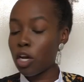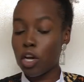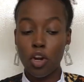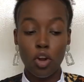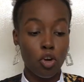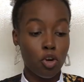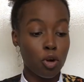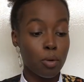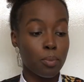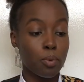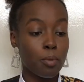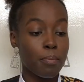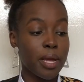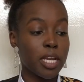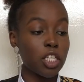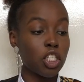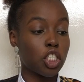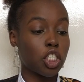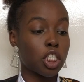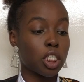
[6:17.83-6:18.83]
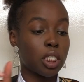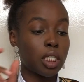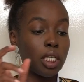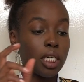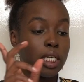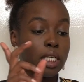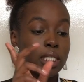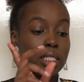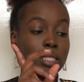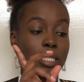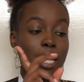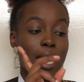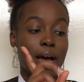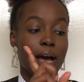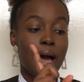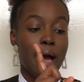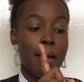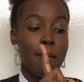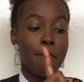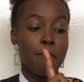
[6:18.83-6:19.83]
An honourable mention is that
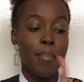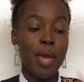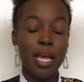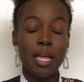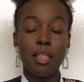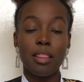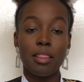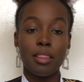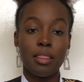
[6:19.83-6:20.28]
I met